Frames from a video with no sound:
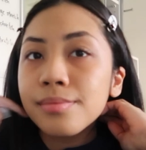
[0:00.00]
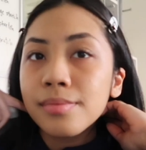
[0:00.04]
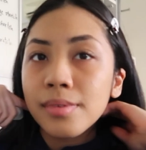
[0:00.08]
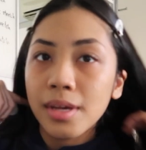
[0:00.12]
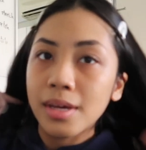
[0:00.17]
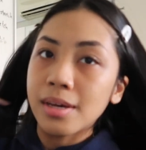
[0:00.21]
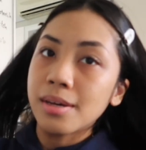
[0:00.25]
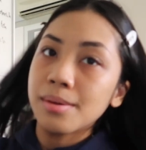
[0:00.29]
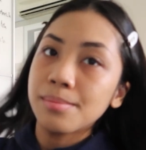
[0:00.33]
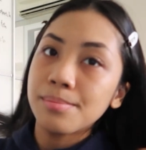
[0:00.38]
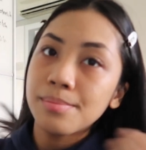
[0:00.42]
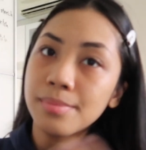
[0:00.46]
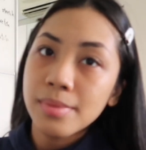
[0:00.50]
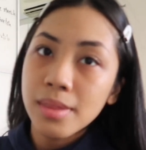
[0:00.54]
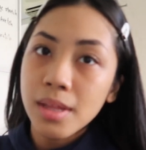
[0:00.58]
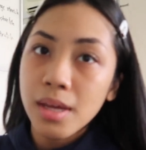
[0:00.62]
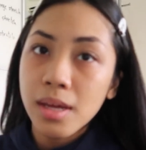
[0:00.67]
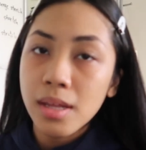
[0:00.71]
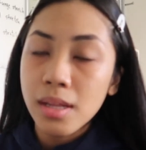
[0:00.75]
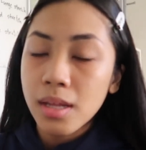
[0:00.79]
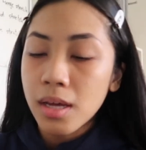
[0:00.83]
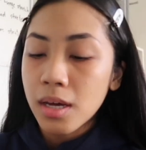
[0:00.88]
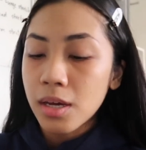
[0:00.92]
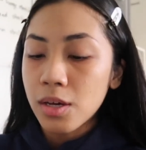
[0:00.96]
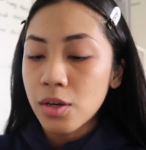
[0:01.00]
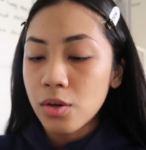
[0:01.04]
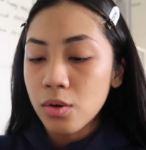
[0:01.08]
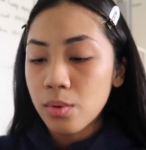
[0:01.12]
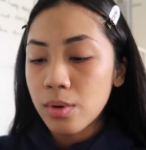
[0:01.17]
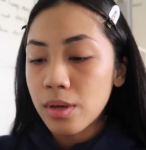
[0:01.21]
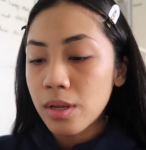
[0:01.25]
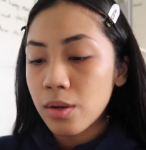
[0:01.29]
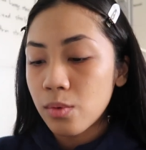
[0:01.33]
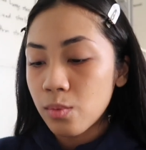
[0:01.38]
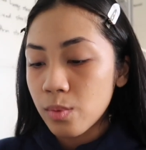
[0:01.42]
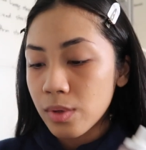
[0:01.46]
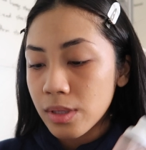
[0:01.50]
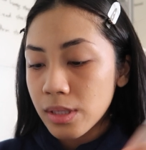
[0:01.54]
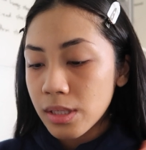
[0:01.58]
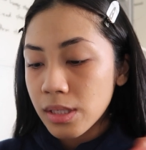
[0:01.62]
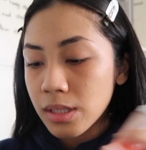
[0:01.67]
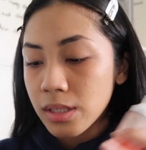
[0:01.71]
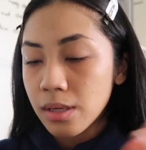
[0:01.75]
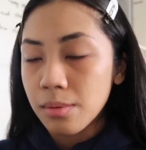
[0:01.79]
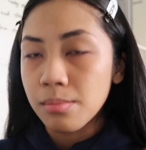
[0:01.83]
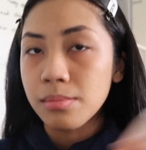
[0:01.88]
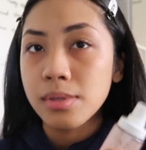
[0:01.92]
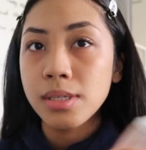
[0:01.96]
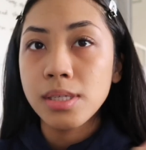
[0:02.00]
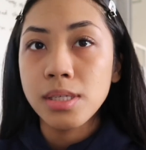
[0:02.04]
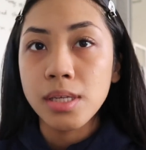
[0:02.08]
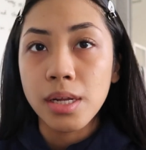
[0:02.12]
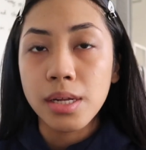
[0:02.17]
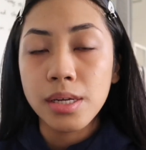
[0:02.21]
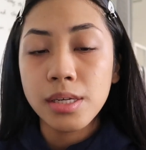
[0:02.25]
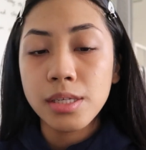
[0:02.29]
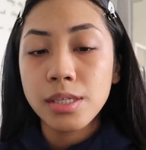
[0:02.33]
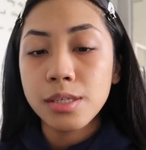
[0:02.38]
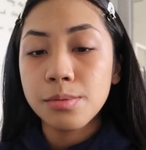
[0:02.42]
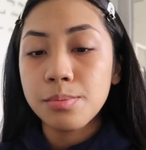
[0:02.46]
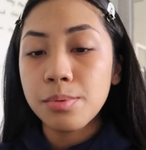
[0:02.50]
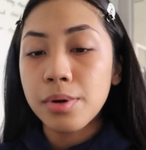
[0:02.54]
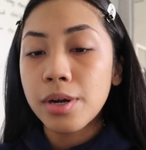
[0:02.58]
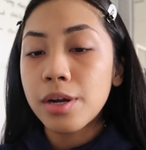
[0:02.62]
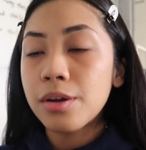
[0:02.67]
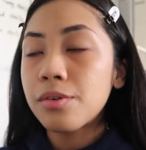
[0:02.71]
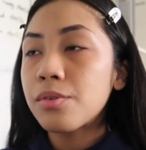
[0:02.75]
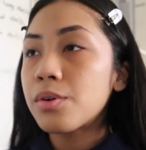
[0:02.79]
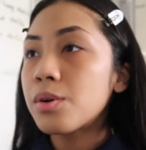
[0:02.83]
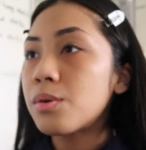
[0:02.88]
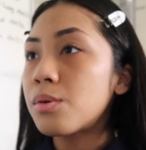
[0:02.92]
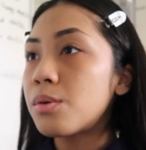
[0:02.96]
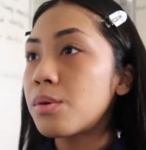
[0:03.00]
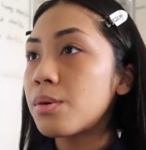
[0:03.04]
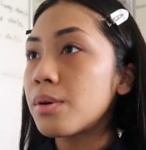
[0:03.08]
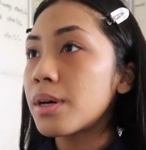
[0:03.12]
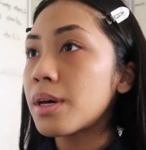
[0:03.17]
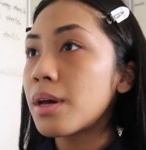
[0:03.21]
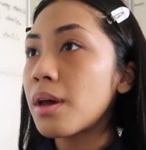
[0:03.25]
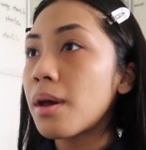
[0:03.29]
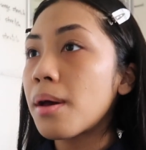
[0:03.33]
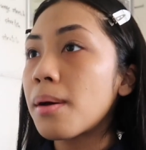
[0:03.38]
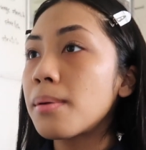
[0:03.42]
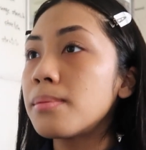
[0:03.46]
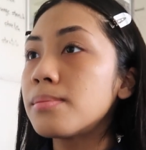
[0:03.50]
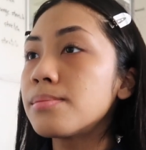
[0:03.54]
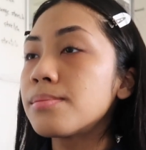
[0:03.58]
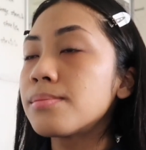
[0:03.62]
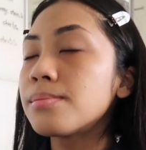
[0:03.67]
Okay, then I go in with some setting spray real quick.